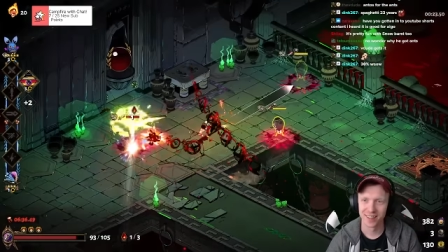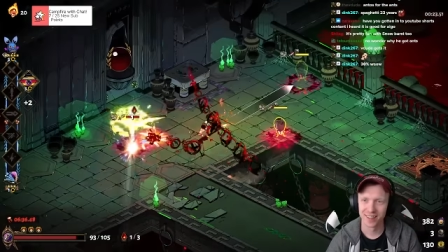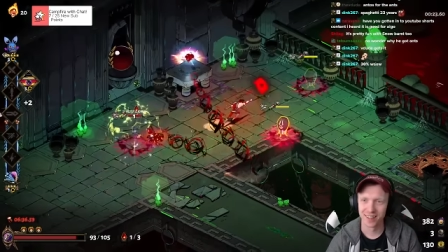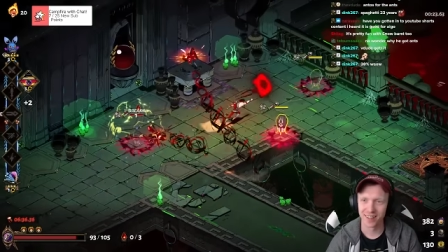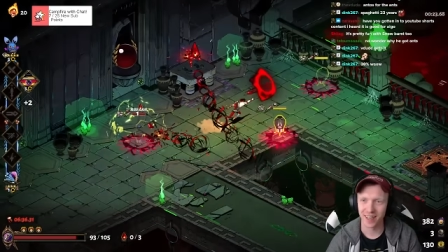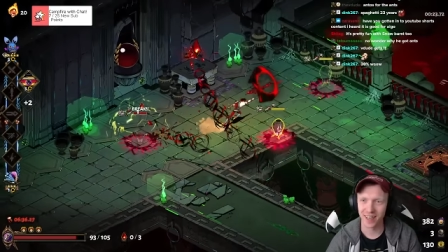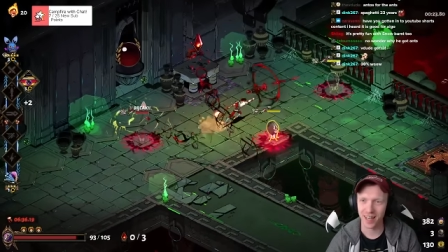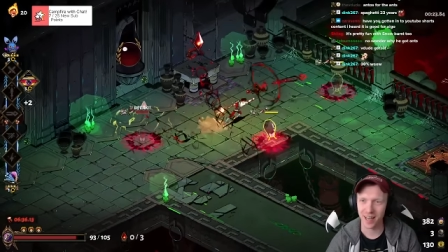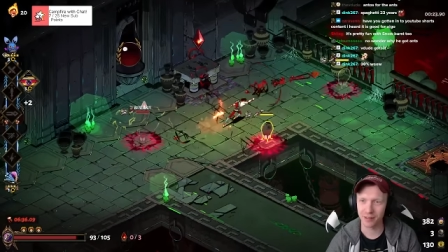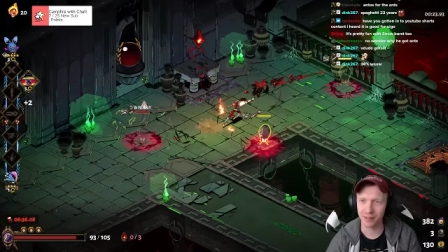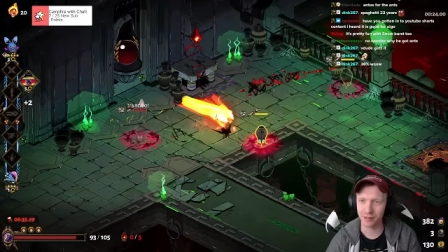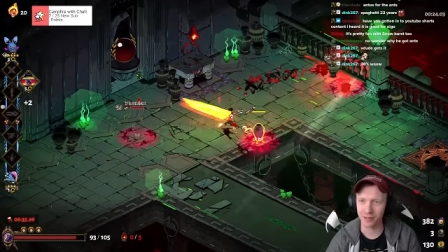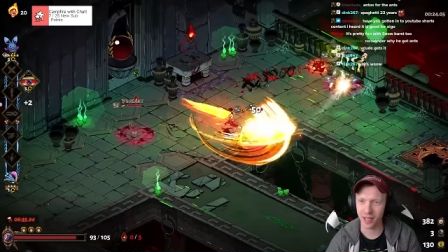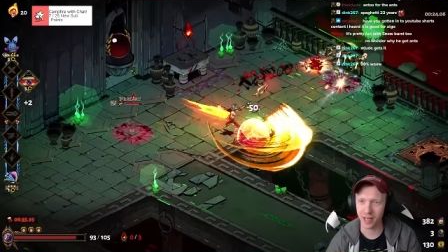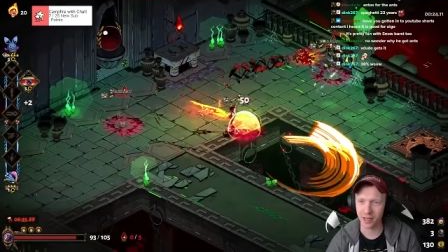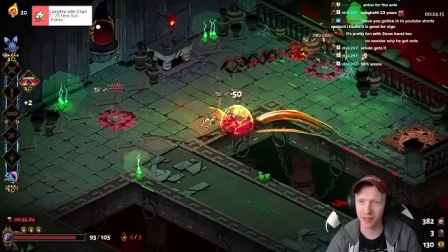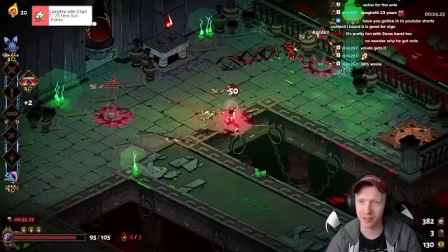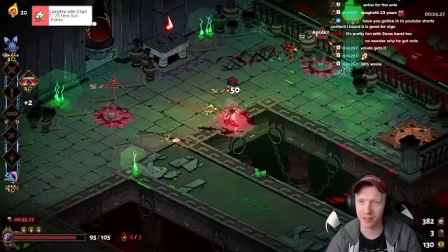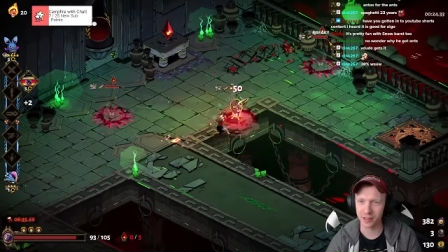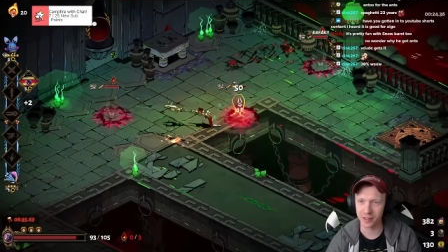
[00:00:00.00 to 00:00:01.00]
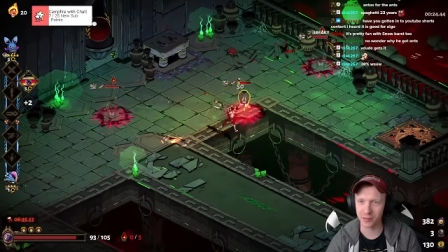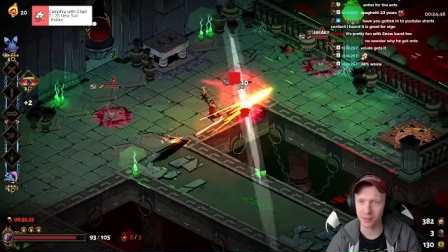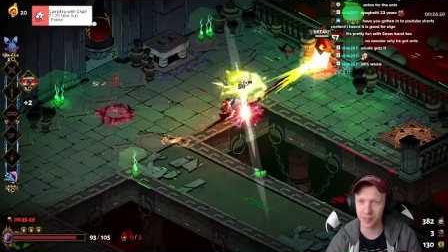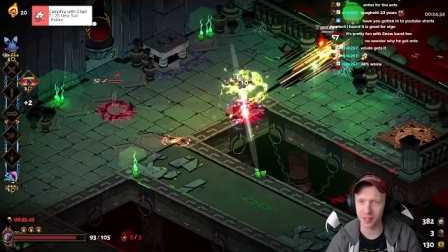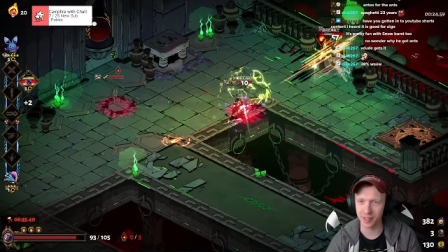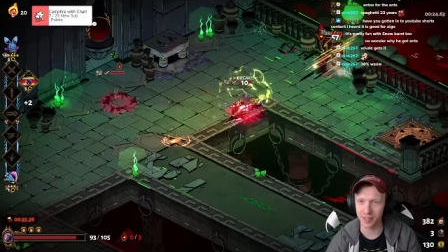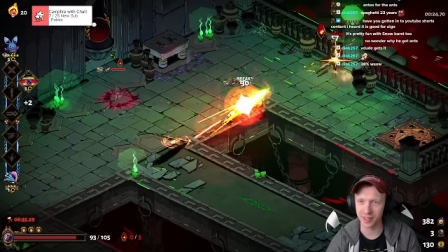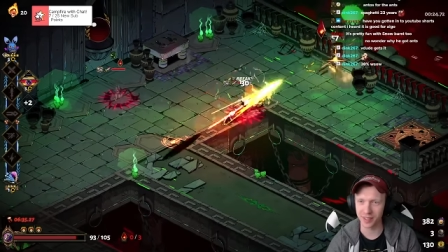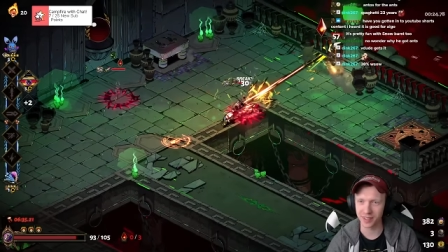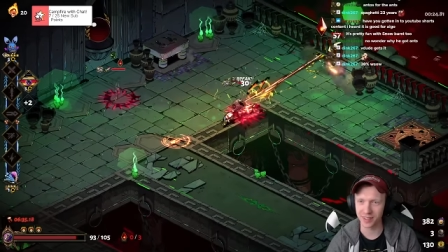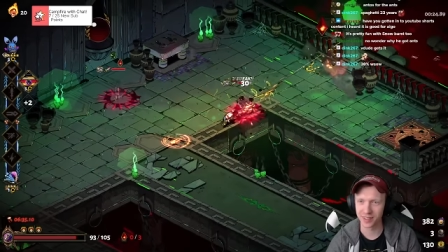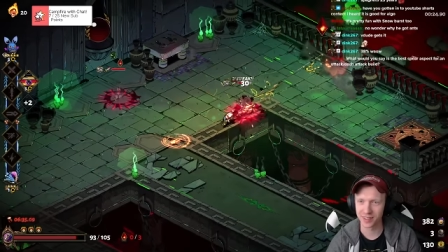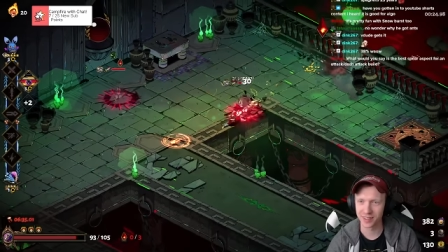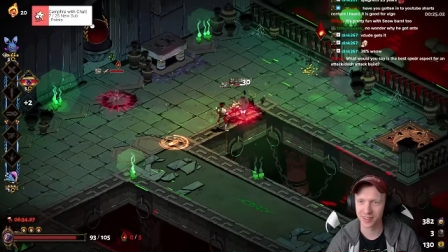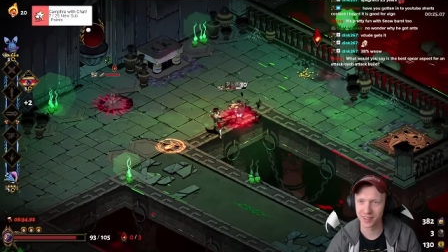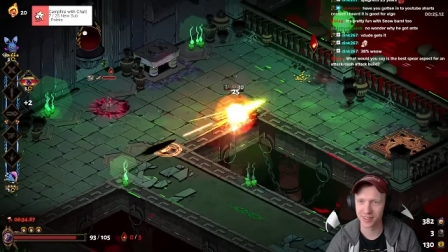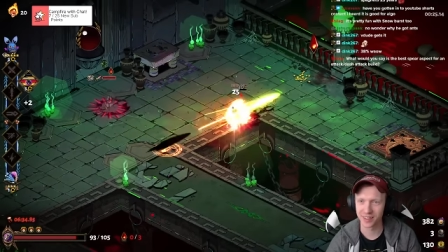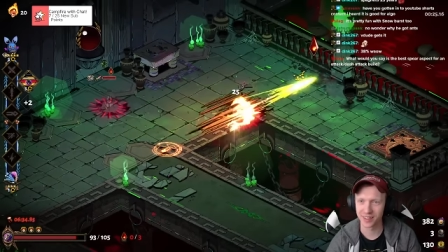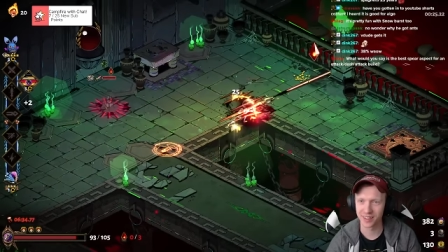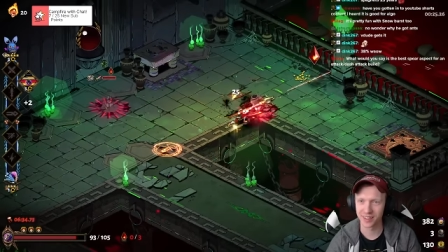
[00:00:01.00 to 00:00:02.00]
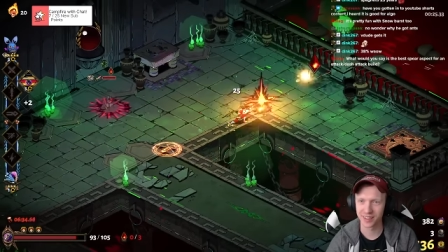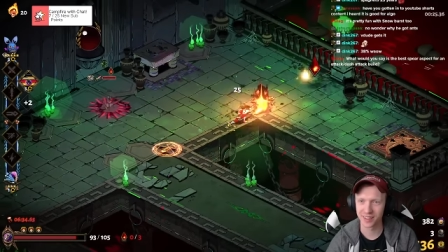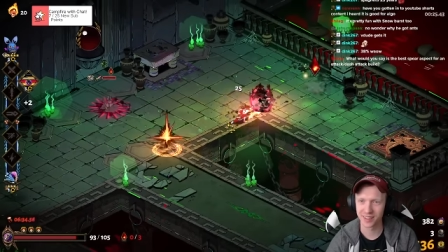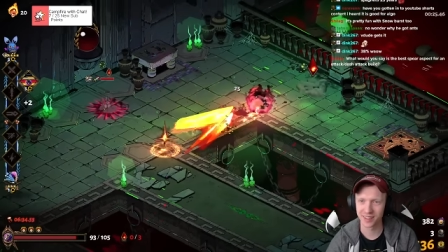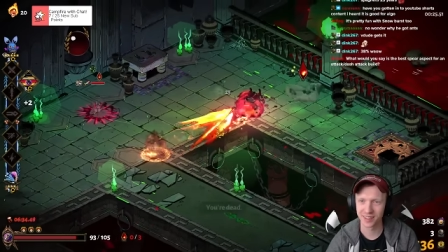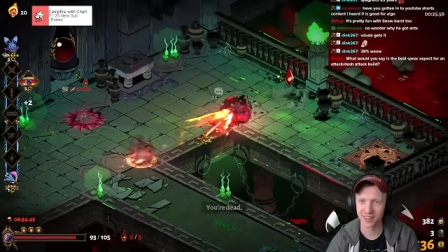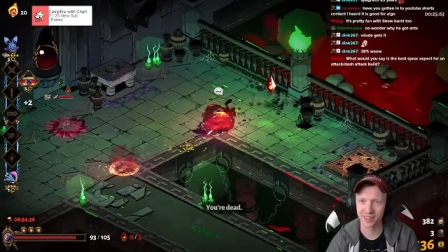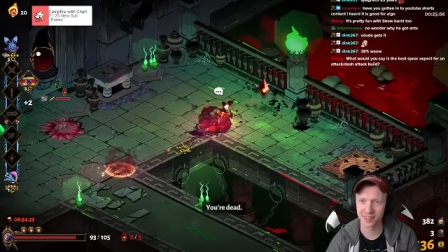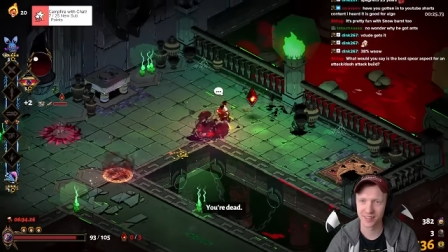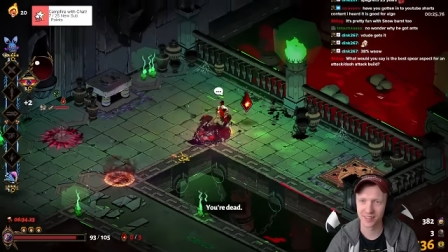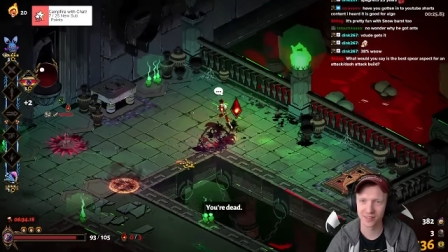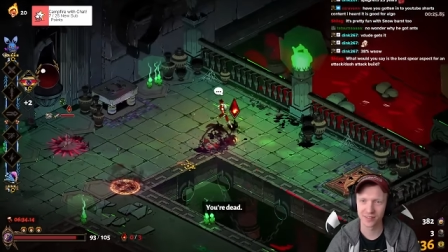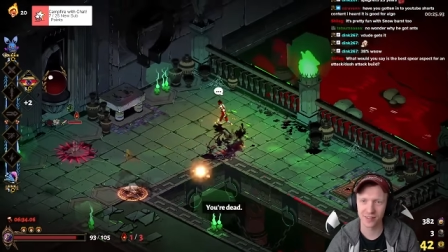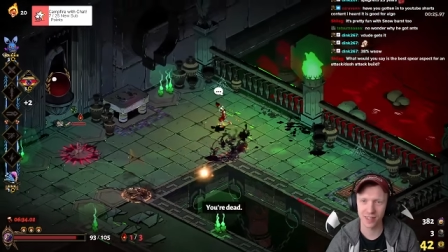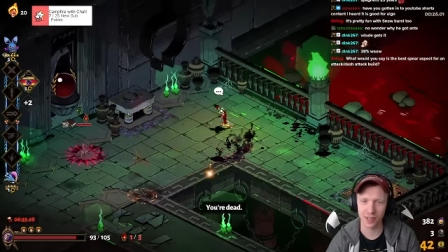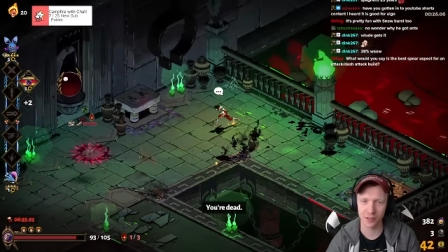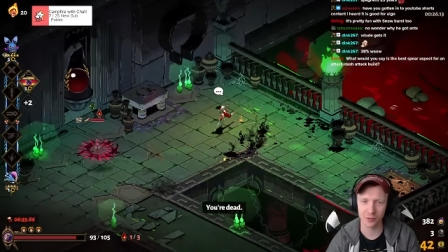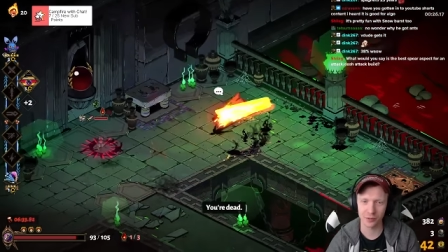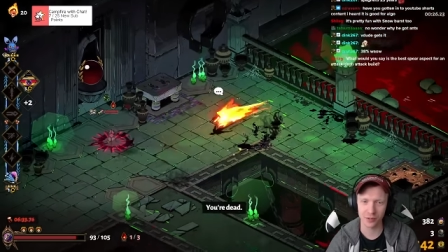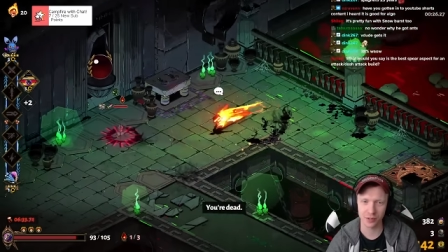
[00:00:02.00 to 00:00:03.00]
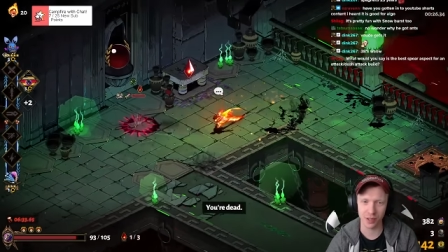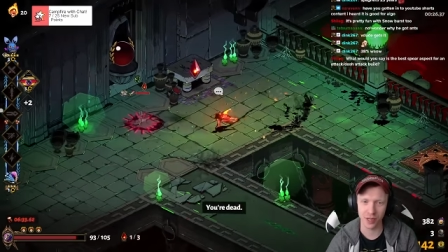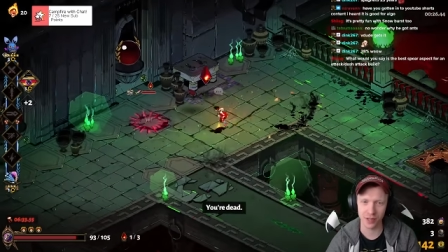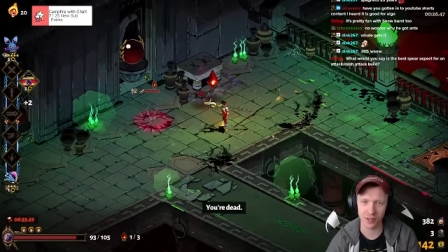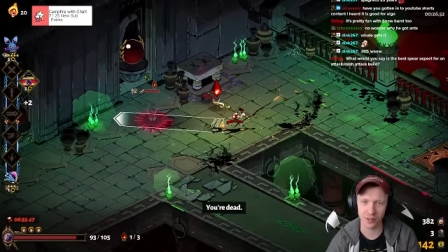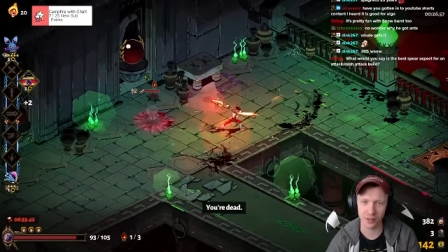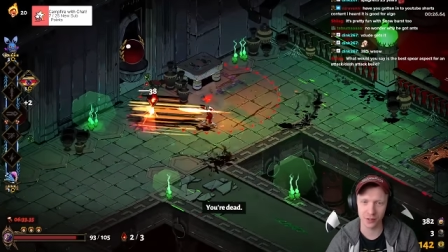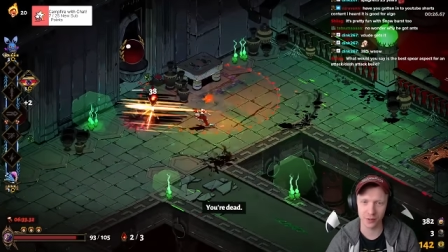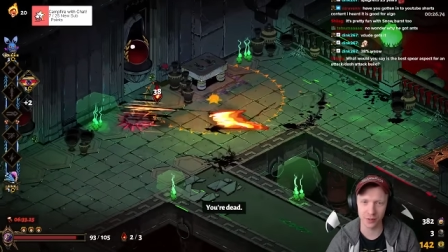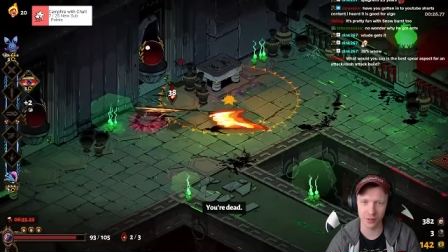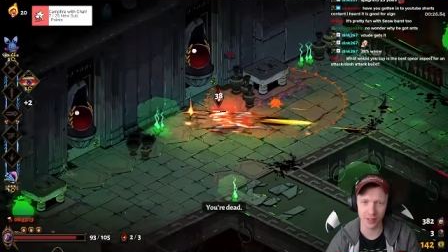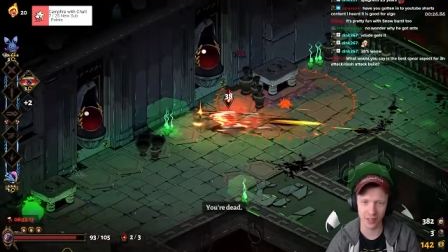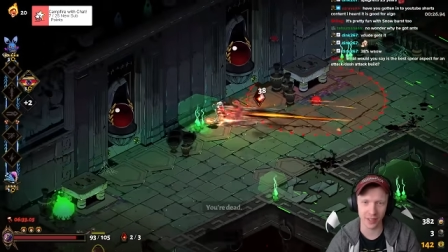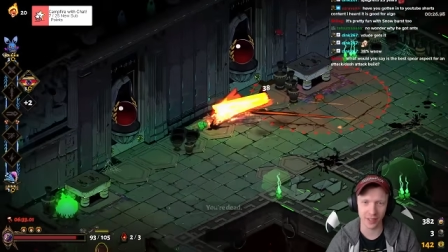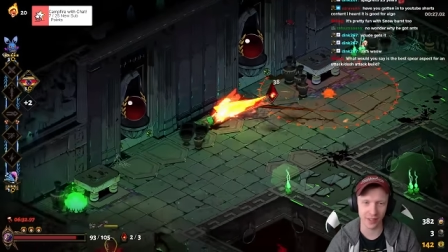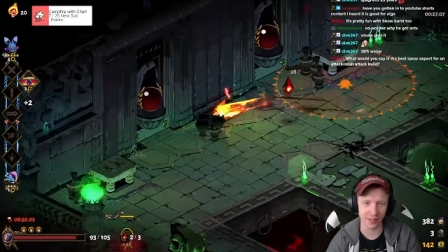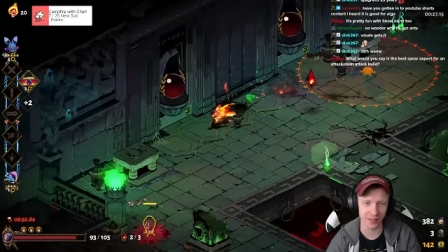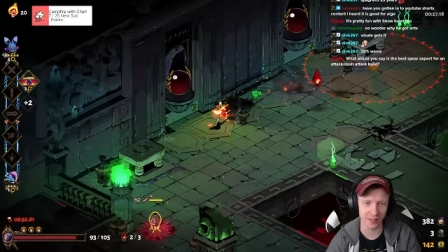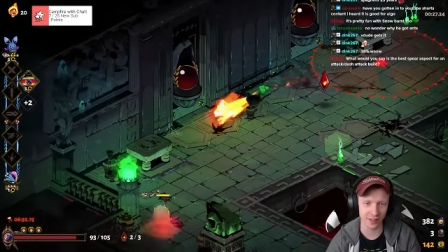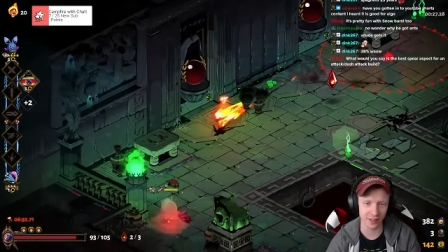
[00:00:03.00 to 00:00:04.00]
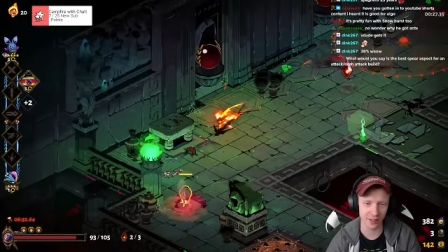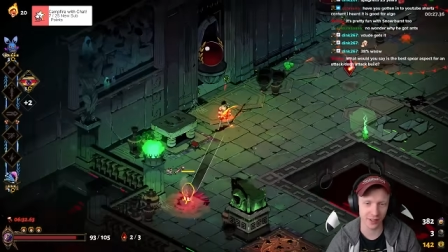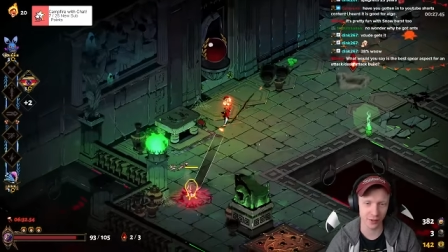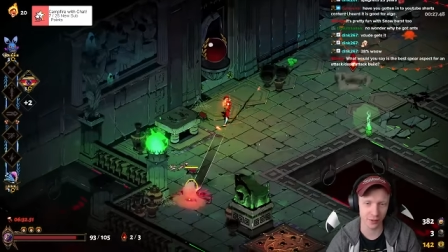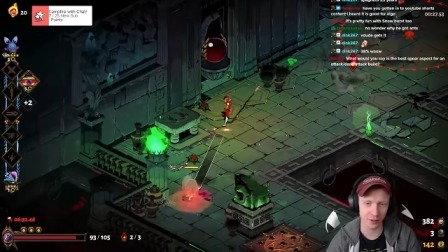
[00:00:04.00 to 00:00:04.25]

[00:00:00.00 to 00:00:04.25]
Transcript: I haven't had as many. I was trying to do like a cute